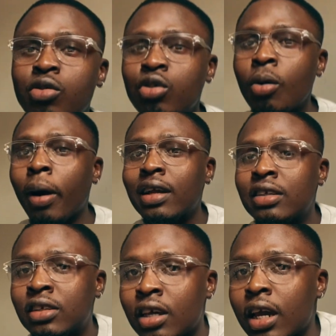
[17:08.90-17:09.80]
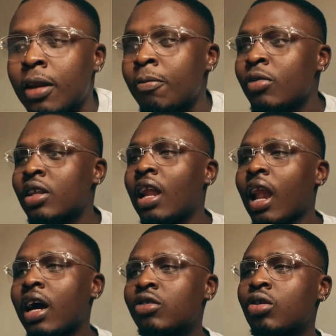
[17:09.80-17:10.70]
to number 10. The
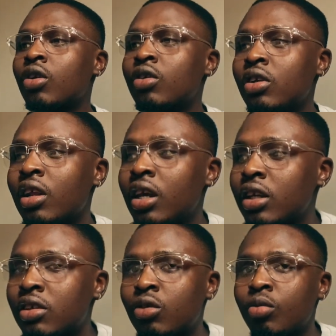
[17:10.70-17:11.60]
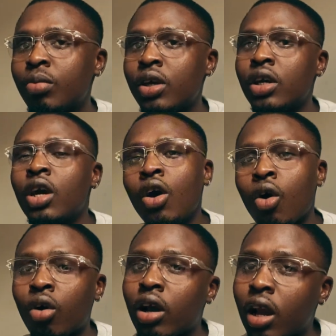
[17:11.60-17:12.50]
last one on the list will be
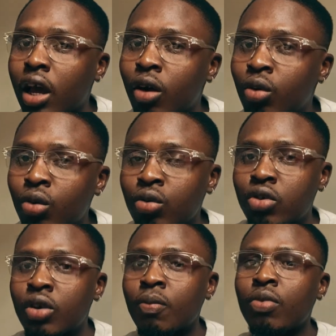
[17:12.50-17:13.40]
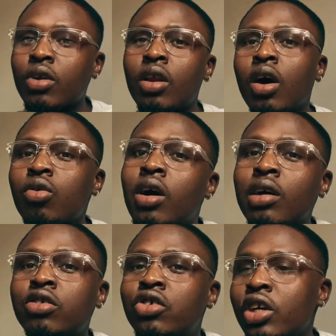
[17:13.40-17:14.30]
unclear goals. Now, you
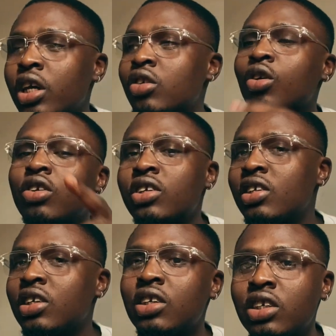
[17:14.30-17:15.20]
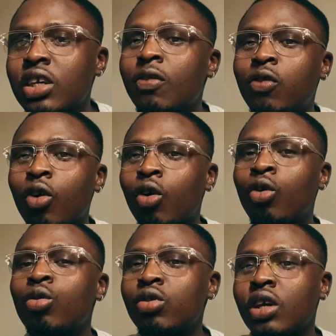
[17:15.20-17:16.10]
can't chase all these things if your
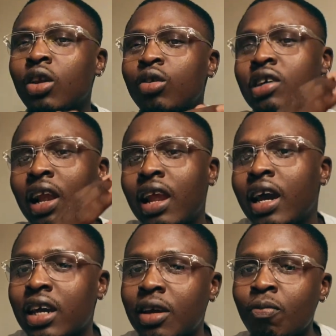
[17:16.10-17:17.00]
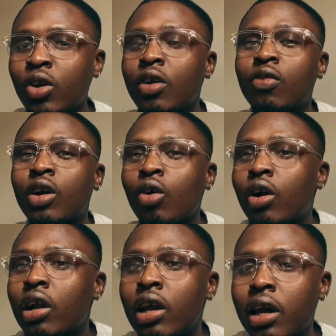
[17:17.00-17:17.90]
goals are not aligned. If you're not
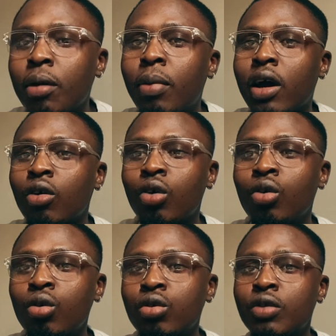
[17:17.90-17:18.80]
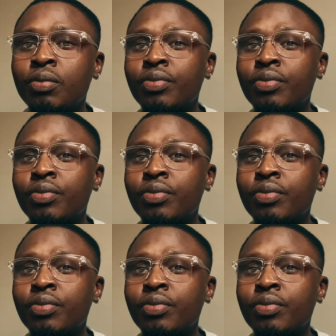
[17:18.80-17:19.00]
clear about your goals,